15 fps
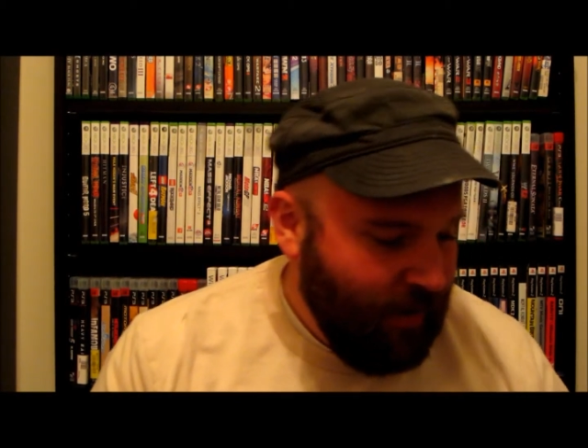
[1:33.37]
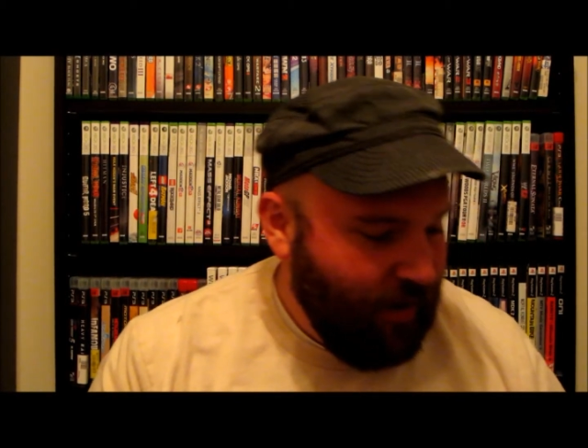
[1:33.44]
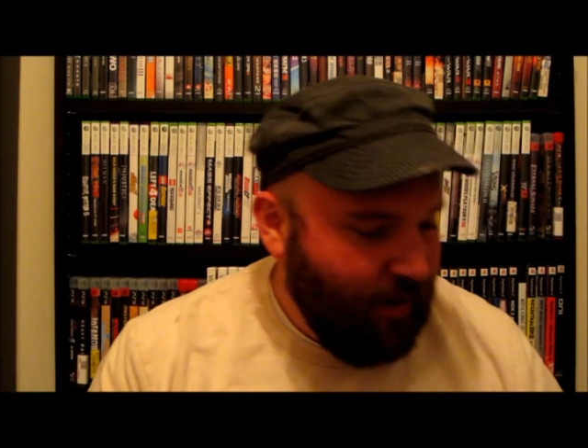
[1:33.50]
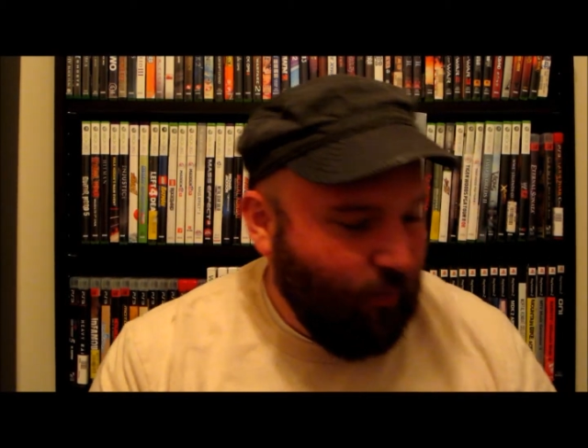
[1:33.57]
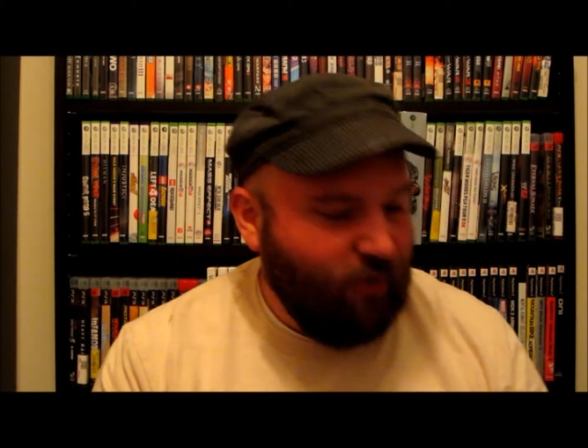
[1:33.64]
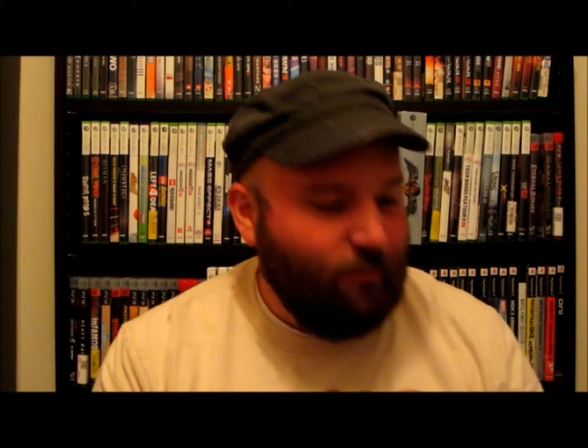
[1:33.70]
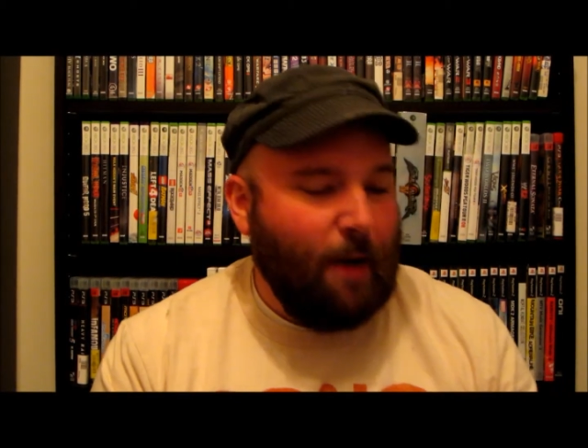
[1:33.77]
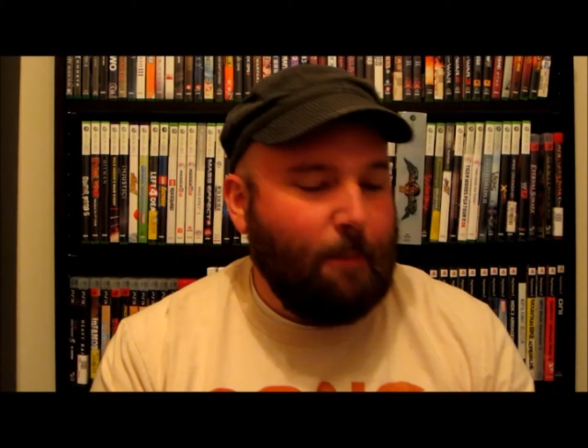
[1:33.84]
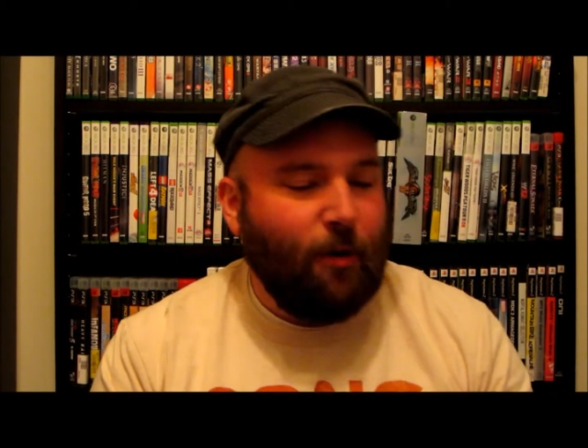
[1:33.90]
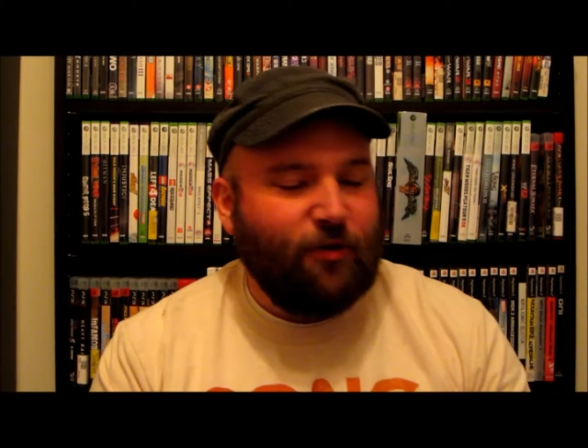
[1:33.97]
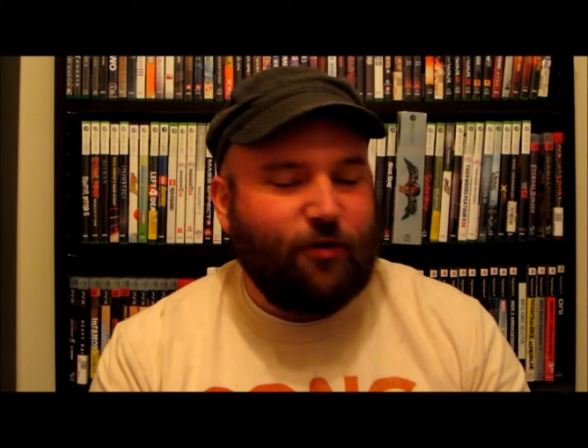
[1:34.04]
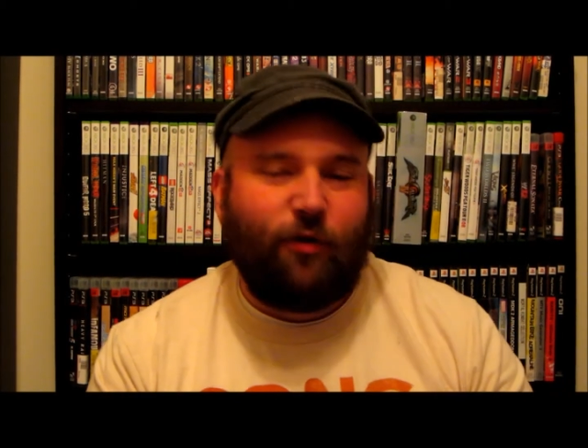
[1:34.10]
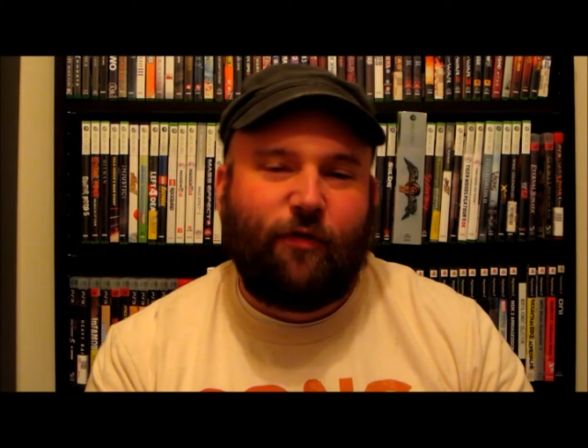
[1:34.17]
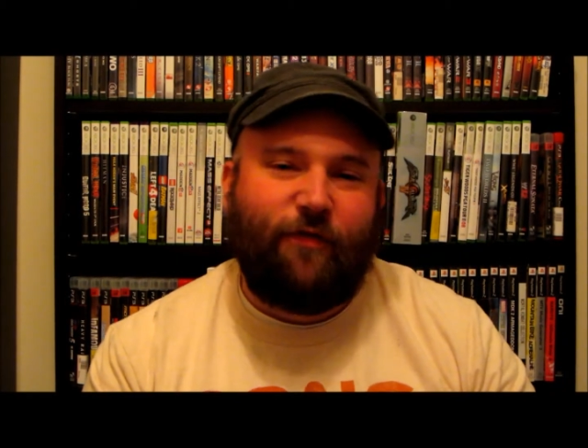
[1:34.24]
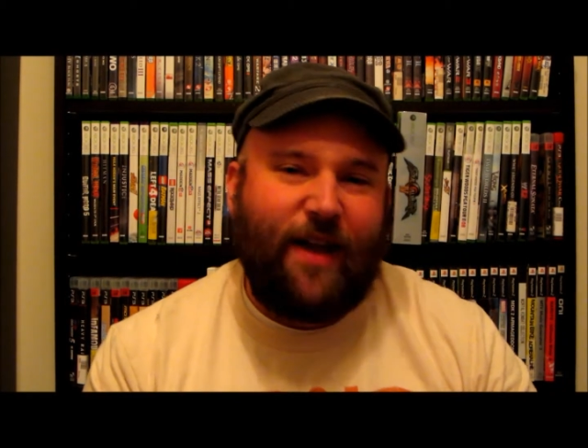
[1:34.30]
One of my
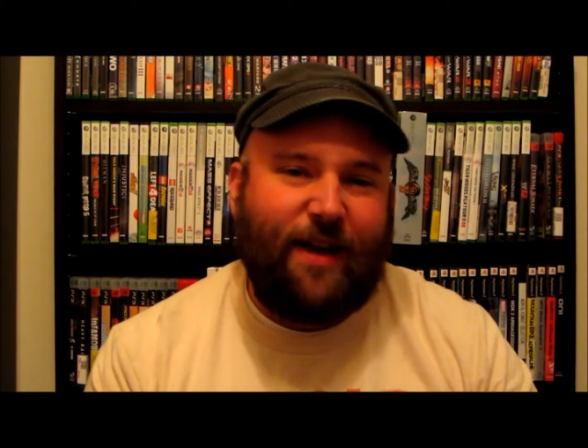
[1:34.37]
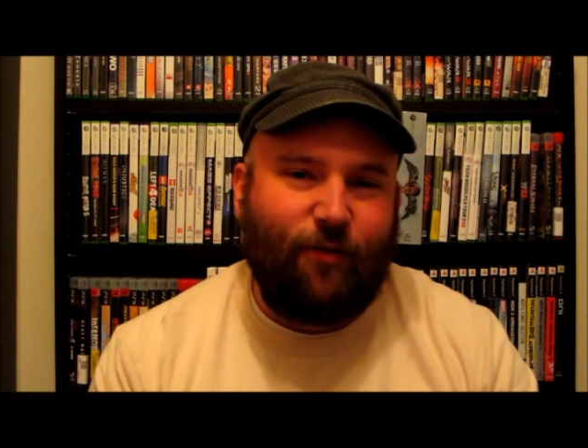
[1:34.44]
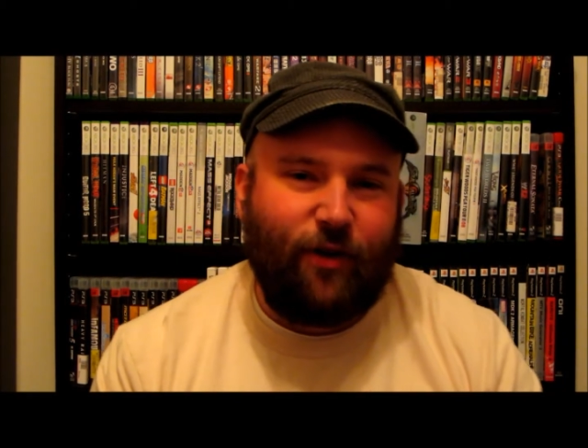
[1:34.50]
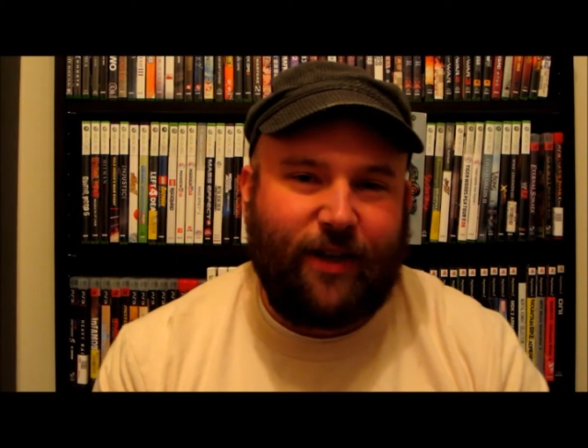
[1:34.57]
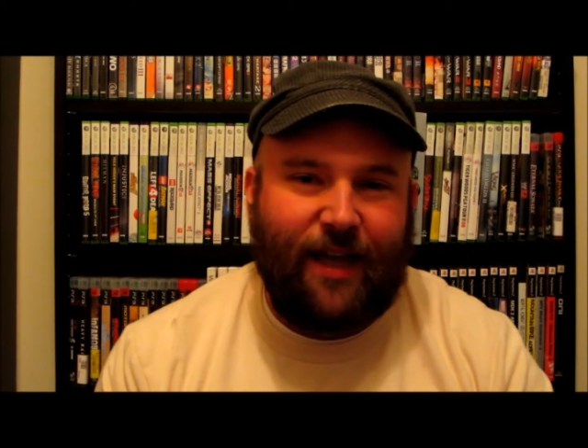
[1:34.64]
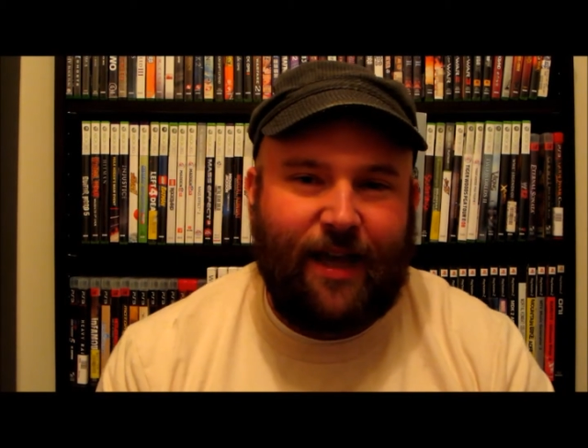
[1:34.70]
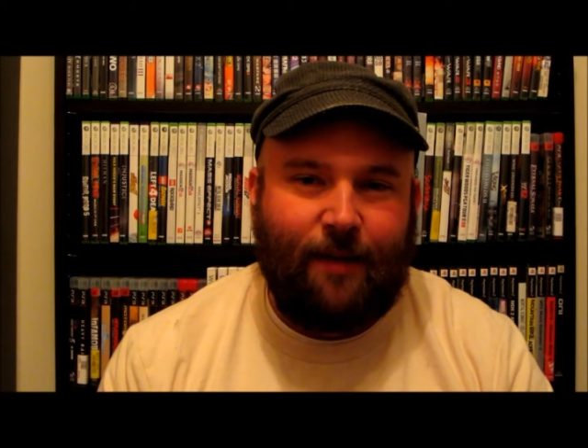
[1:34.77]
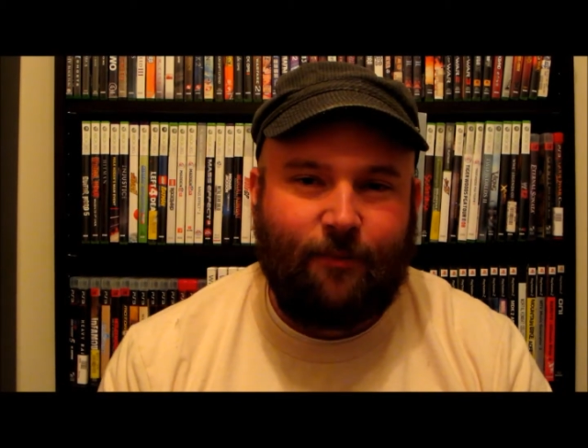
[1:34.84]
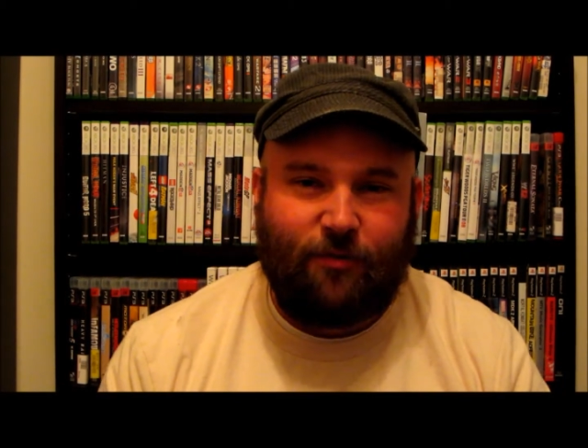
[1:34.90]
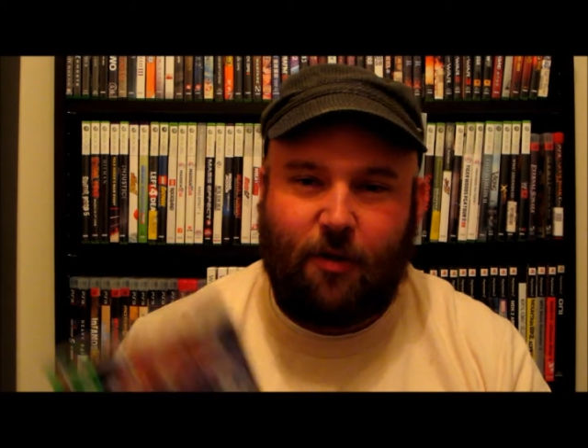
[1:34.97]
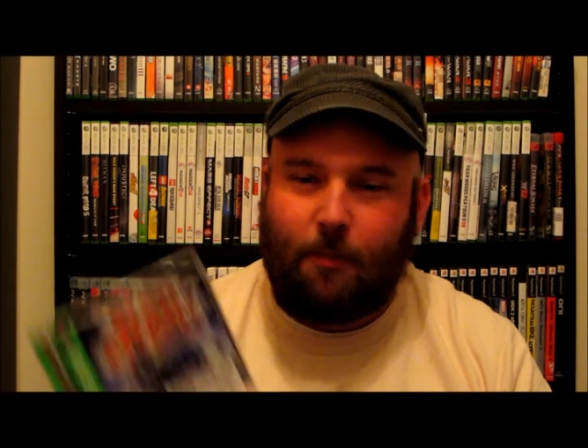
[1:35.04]
personal favorite games